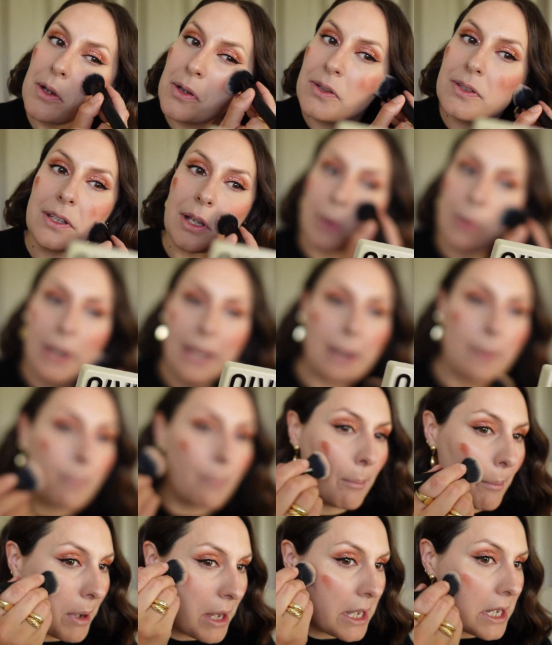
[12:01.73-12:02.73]
So like
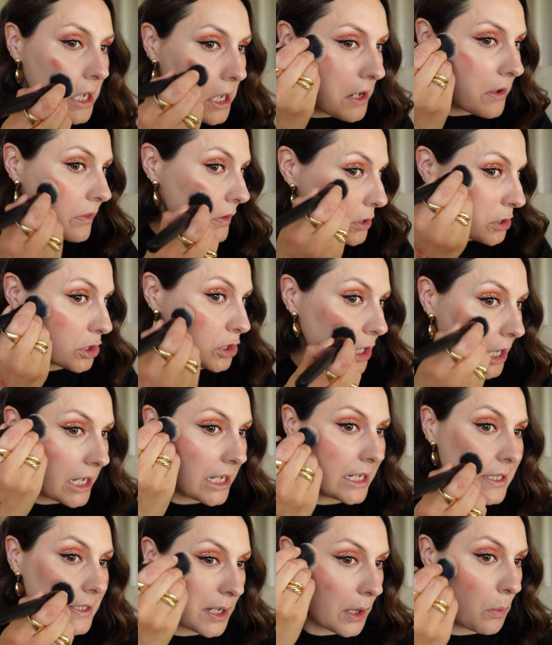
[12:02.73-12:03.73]
making the
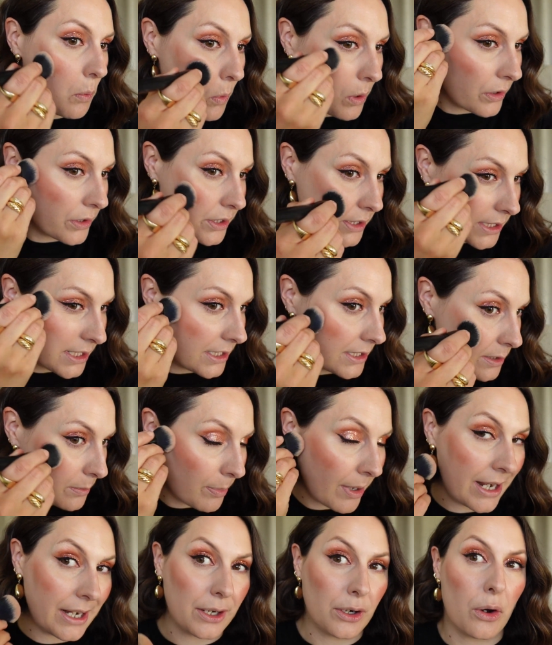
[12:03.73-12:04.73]
shades I wanted,
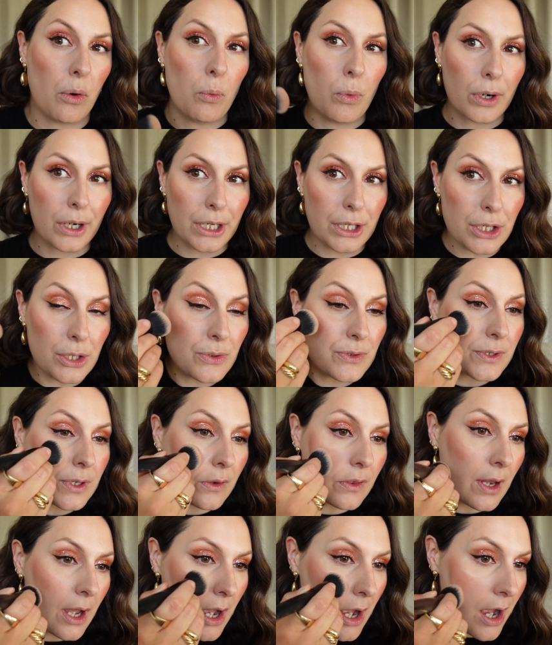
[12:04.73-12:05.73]
depending on what I'd used
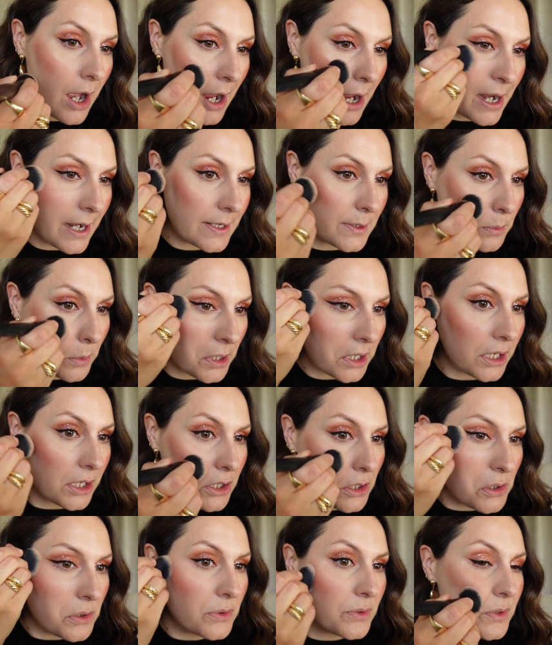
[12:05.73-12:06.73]
on the eyes, what I'd
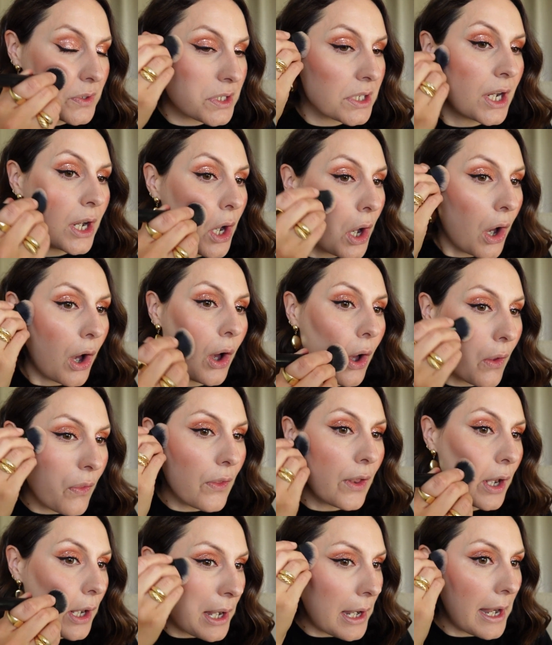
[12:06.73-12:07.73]
used
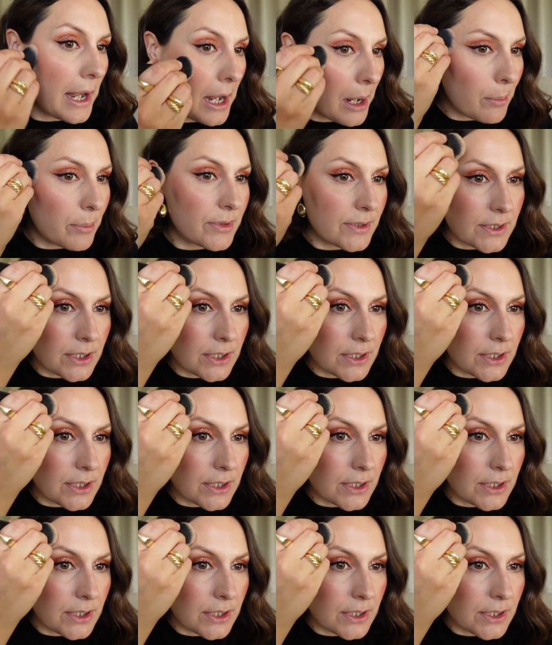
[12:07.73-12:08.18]
on the lips.